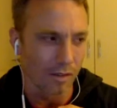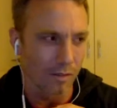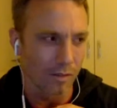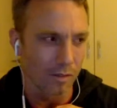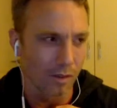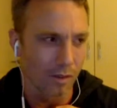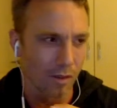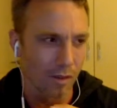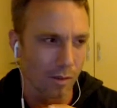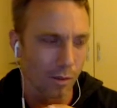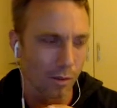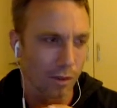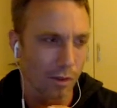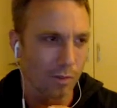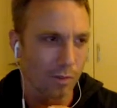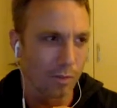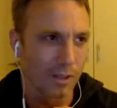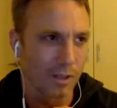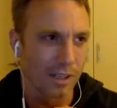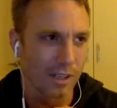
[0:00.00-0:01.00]
I
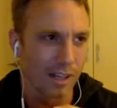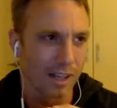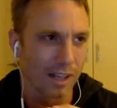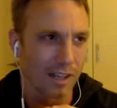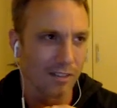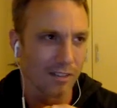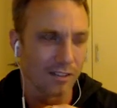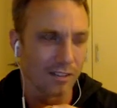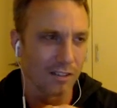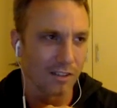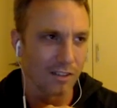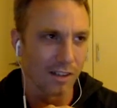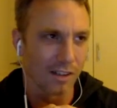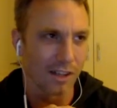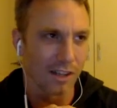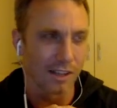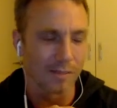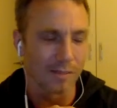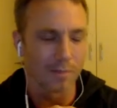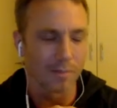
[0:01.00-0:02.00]
worked pretty hard to
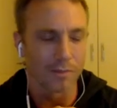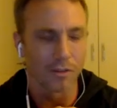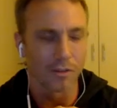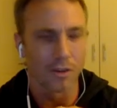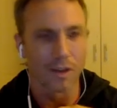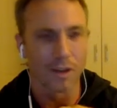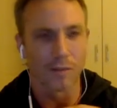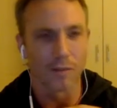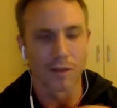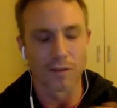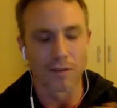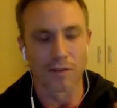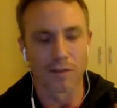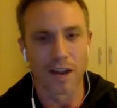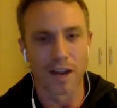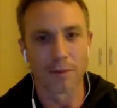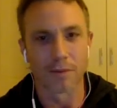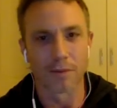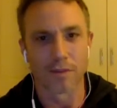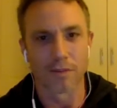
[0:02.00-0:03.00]
like try and
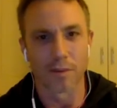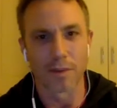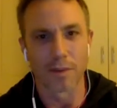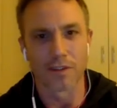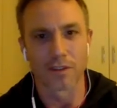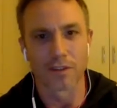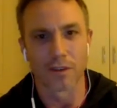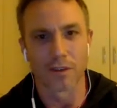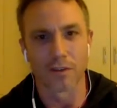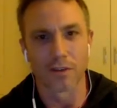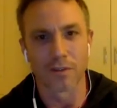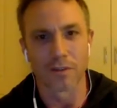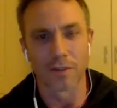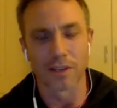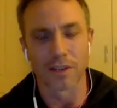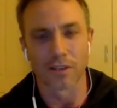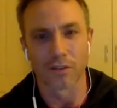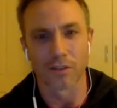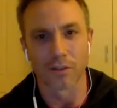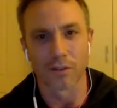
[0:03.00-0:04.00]
reframe it for myself and
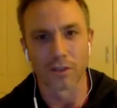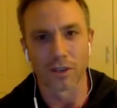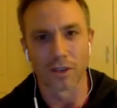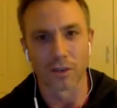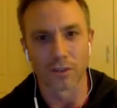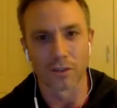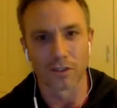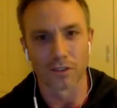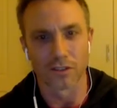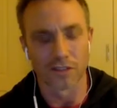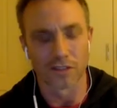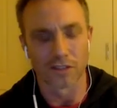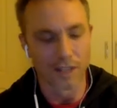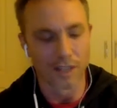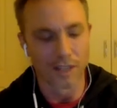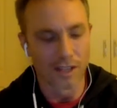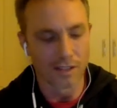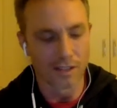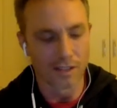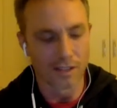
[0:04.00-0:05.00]
make sure that I was just
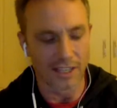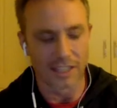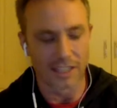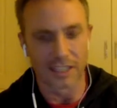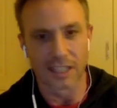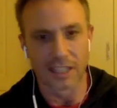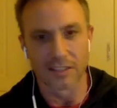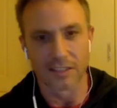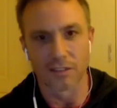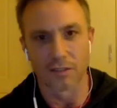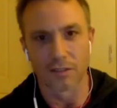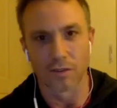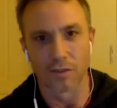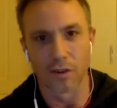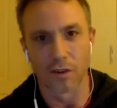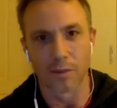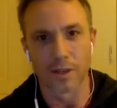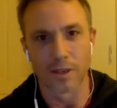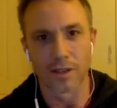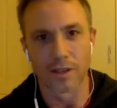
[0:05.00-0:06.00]
taking lessons
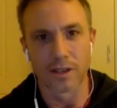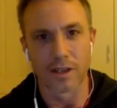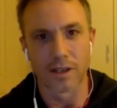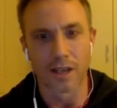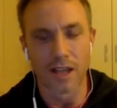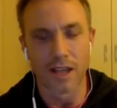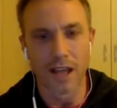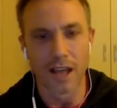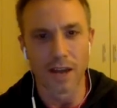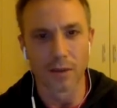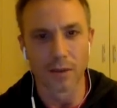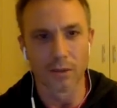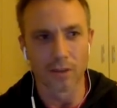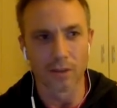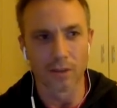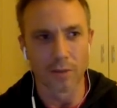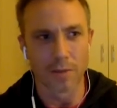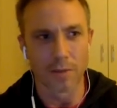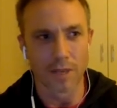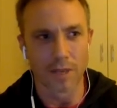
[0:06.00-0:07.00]
from it, and
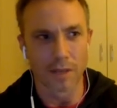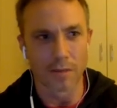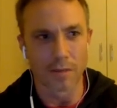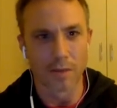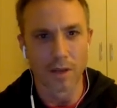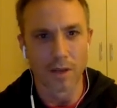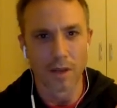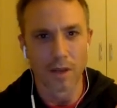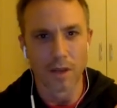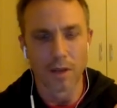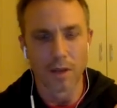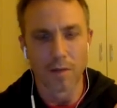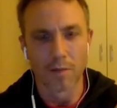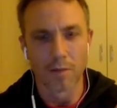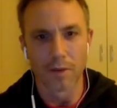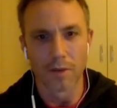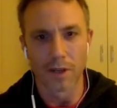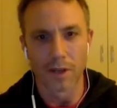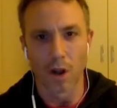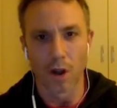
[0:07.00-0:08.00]
also being
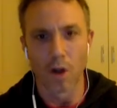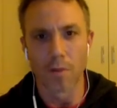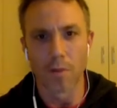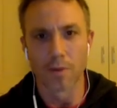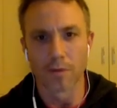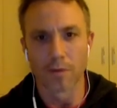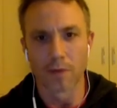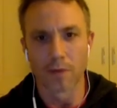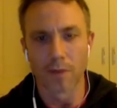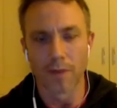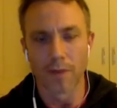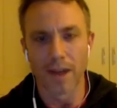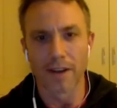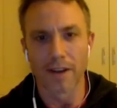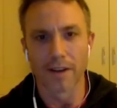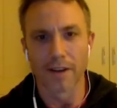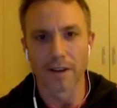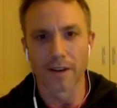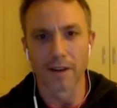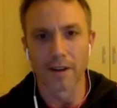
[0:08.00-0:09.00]
pretty open about
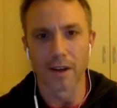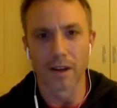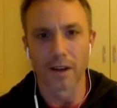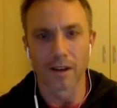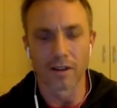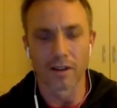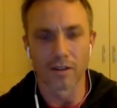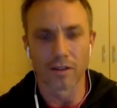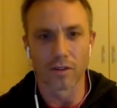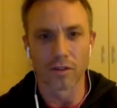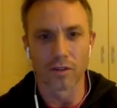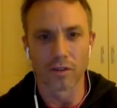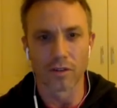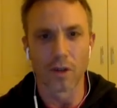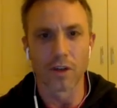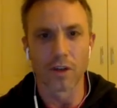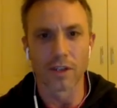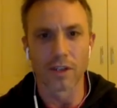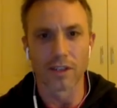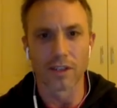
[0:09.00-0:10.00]
it, and sort of
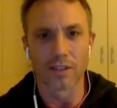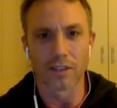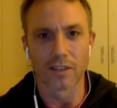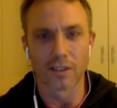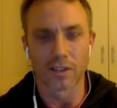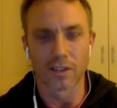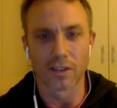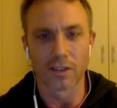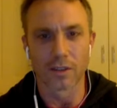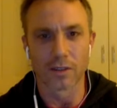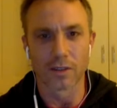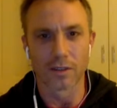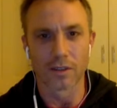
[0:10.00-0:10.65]
owning it, so that I could